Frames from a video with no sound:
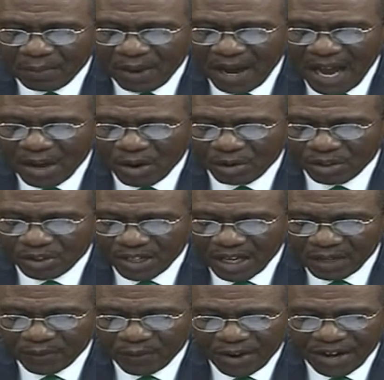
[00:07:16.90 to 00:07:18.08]
buy or
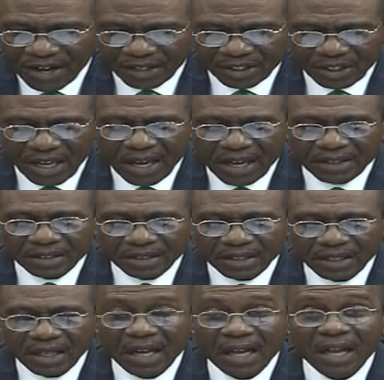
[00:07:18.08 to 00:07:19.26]
sell foreign exchange
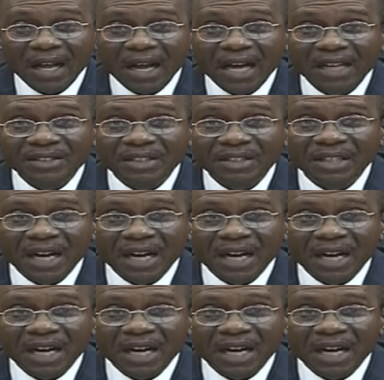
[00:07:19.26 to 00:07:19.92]
as the need